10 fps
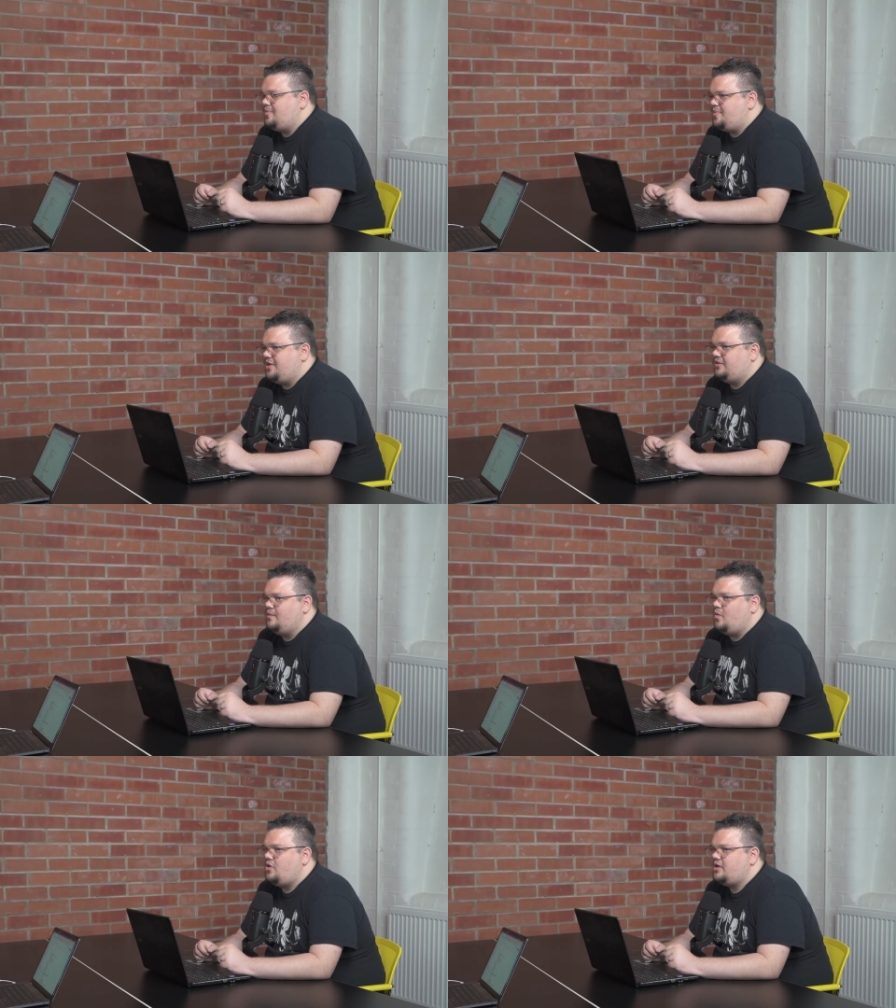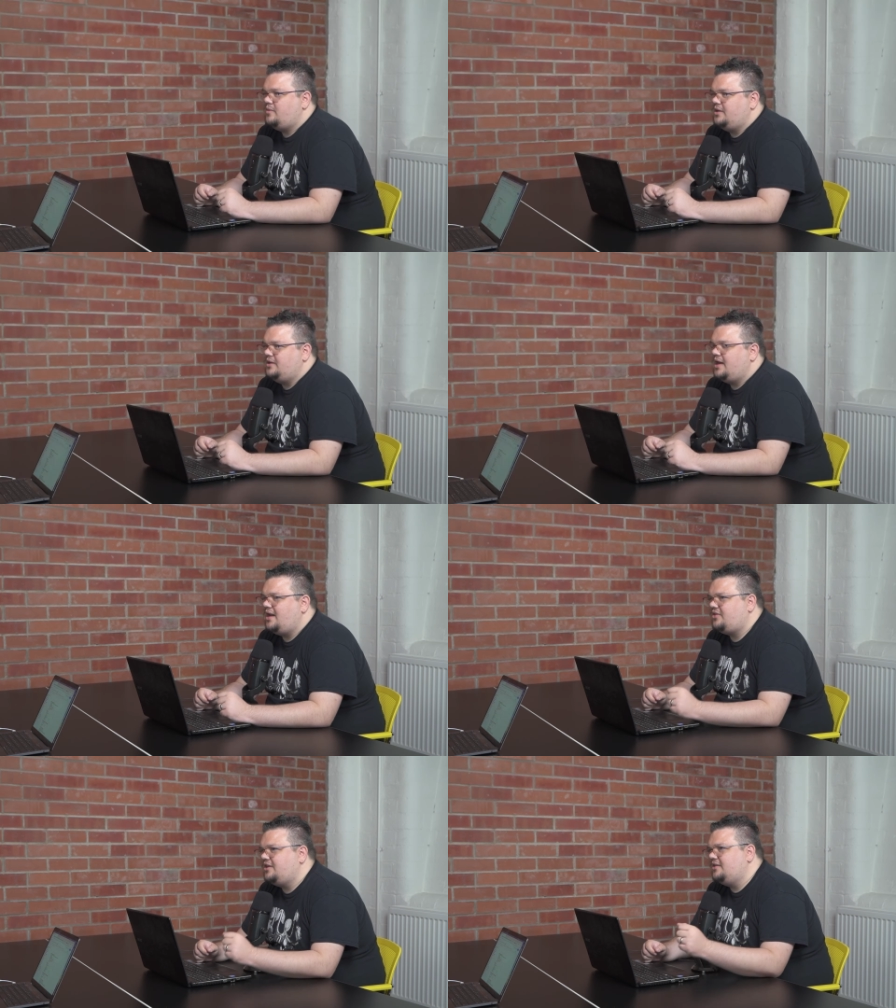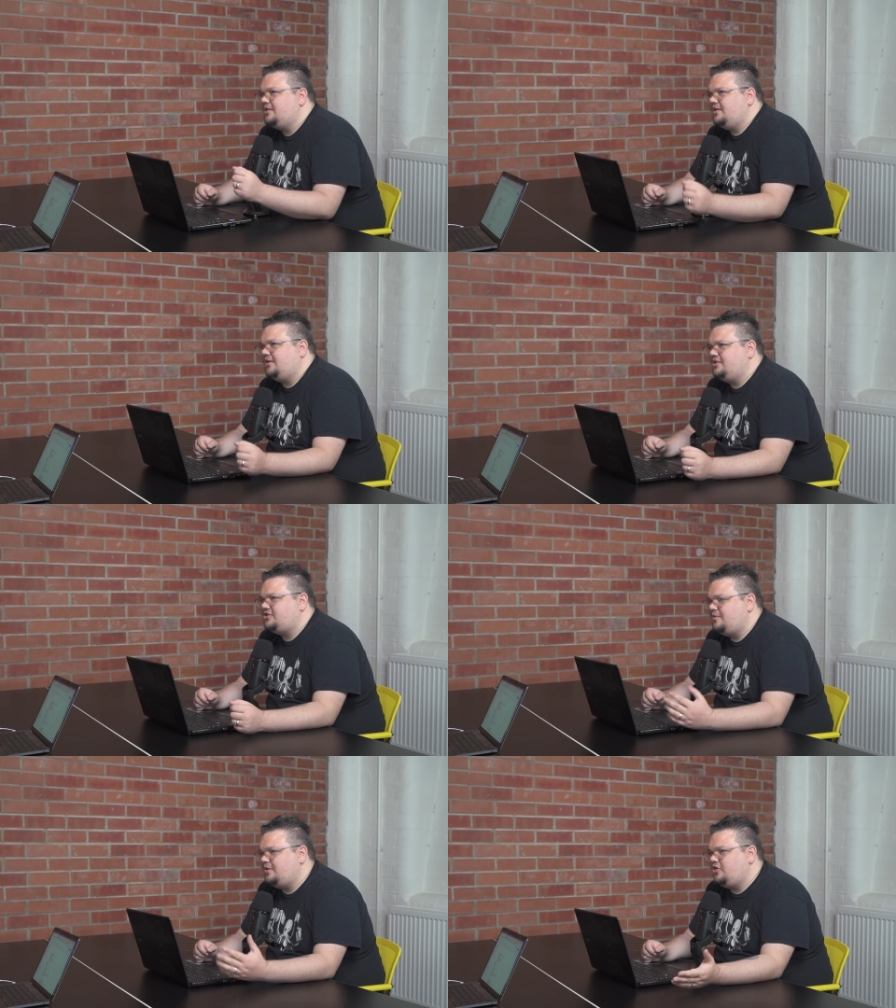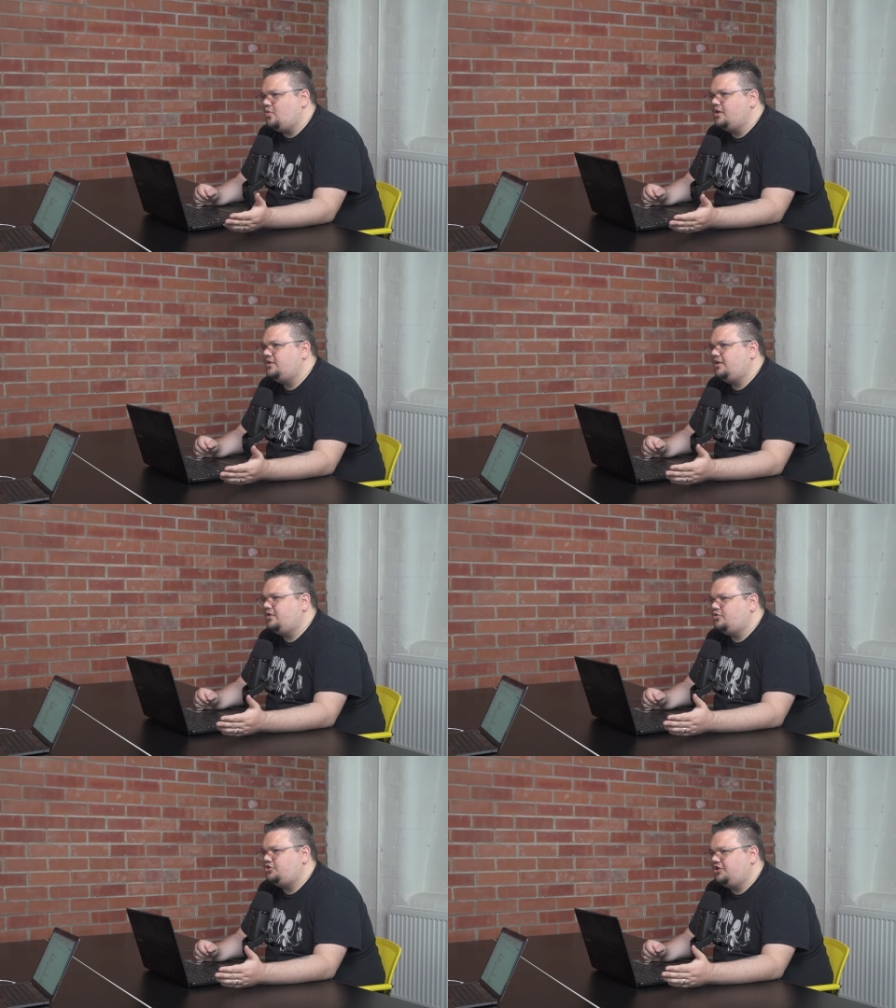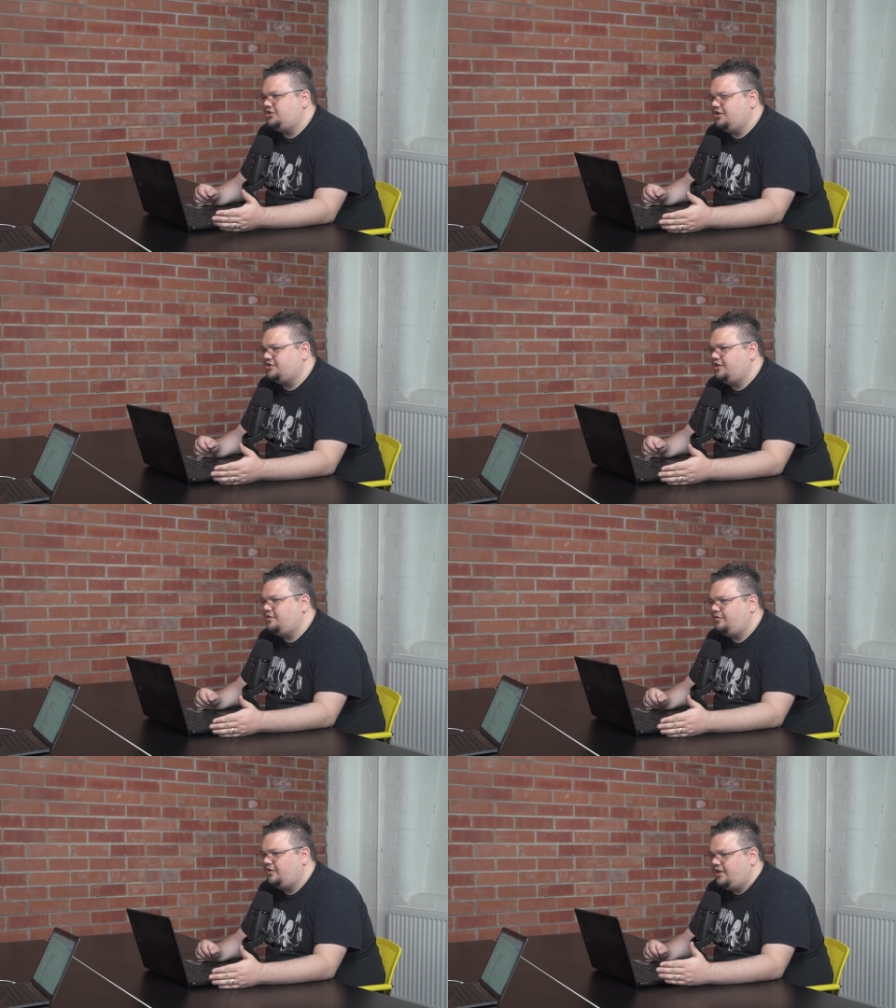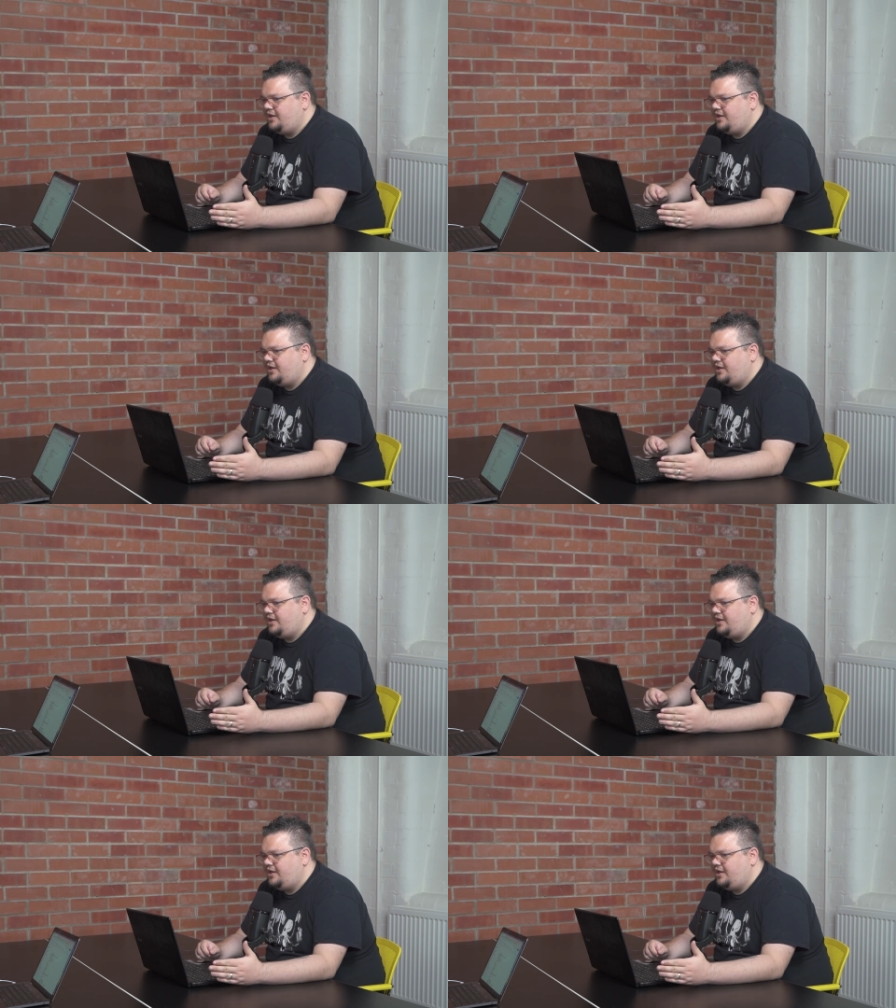prepared to walk away. And I think, like, see, when you go into negotiation yourself,